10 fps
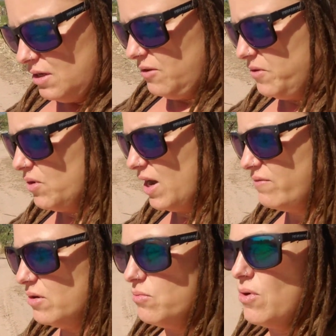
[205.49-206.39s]
If you
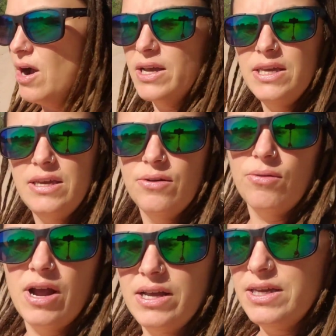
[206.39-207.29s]
have a rocky,
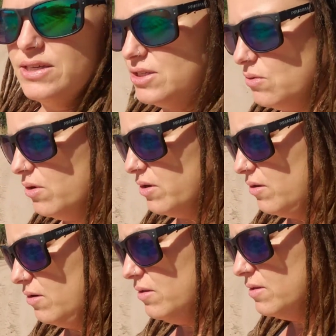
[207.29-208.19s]
craggy
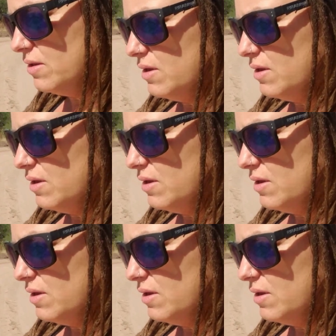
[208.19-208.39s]
soil,